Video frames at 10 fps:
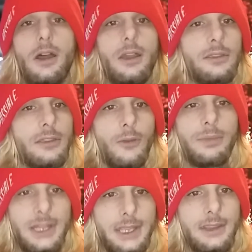So
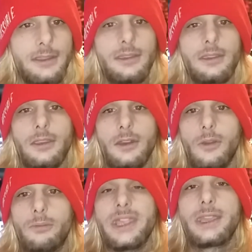please, you
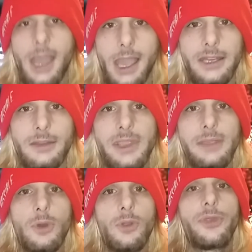know, be kind to
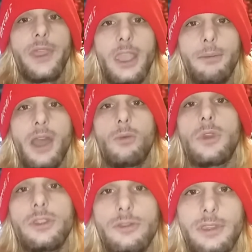people. Think about
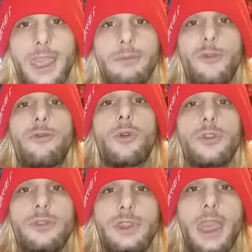what you say before
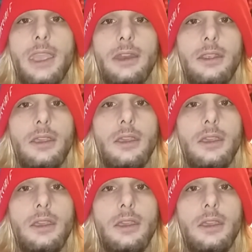you say it.